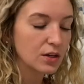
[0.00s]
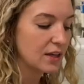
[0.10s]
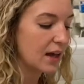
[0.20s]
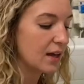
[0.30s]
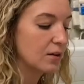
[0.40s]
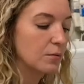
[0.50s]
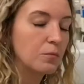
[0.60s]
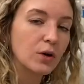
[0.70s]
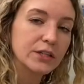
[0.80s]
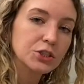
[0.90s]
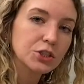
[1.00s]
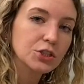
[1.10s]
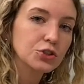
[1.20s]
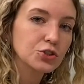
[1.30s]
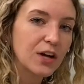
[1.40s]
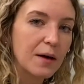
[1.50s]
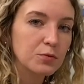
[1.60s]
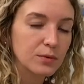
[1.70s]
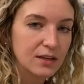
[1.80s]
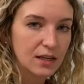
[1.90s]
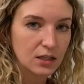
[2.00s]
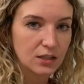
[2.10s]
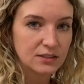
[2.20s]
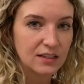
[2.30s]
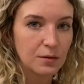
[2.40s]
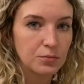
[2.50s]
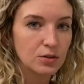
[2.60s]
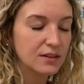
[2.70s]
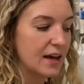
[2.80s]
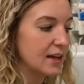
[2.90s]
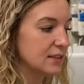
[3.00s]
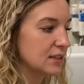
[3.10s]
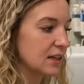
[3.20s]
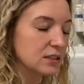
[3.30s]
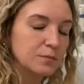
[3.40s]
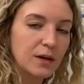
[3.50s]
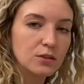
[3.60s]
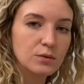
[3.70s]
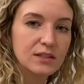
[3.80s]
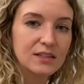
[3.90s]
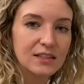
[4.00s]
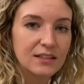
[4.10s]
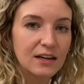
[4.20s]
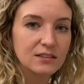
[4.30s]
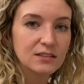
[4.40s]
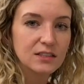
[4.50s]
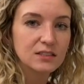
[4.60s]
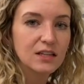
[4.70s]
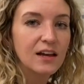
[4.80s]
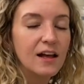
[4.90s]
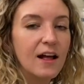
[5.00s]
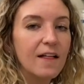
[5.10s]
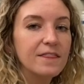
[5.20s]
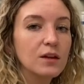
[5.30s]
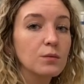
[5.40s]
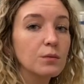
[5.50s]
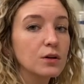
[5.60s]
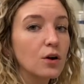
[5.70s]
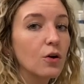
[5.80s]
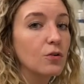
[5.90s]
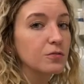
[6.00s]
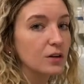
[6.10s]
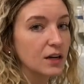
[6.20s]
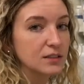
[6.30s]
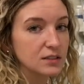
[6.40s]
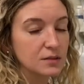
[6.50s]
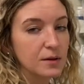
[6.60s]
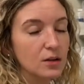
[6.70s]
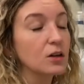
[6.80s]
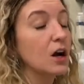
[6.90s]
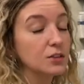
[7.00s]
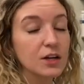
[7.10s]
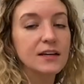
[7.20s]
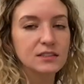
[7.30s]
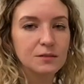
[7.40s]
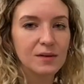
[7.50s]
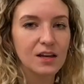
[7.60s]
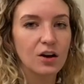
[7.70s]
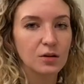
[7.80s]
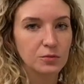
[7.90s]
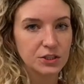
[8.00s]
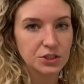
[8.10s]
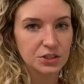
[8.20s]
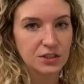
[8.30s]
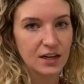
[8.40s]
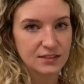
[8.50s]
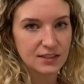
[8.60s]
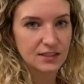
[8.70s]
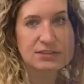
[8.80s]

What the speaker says: get moisture trapped within our sample that isn't expelled within the analysis, and then we would overestimate or underestimate our moisture content.